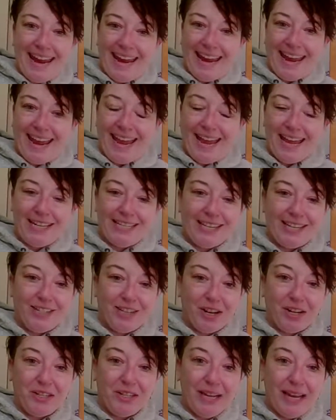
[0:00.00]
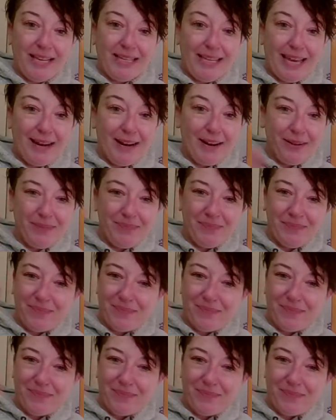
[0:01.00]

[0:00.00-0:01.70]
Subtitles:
and I'll talk to you guys later.